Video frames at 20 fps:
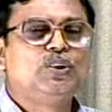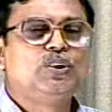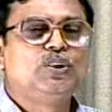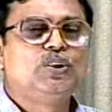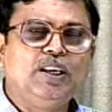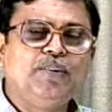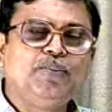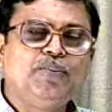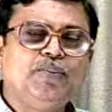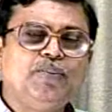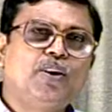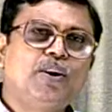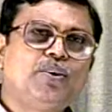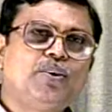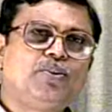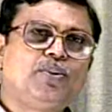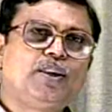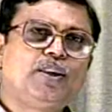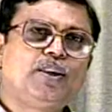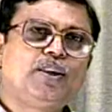if you want
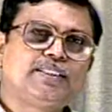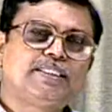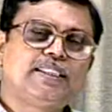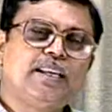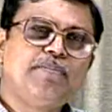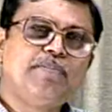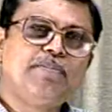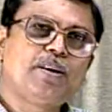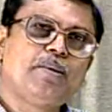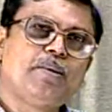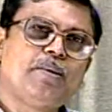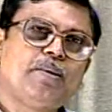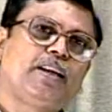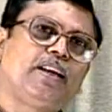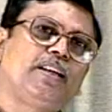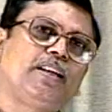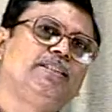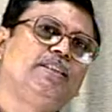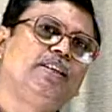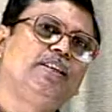to at the same time
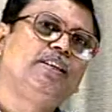energy